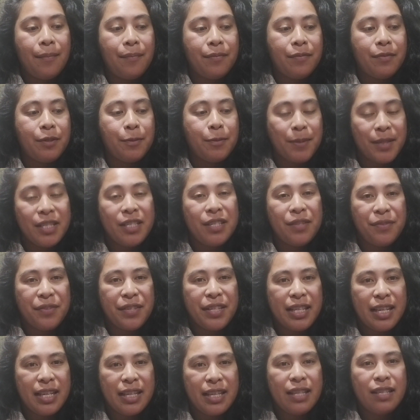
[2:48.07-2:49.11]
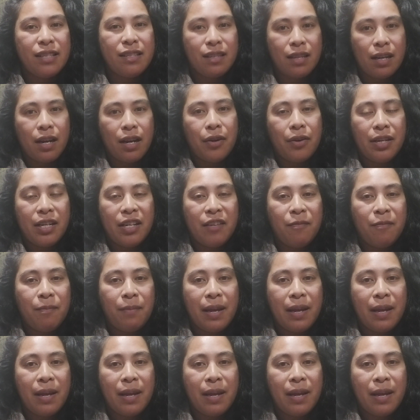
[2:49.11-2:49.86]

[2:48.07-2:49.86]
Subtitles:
specifically the taro leaf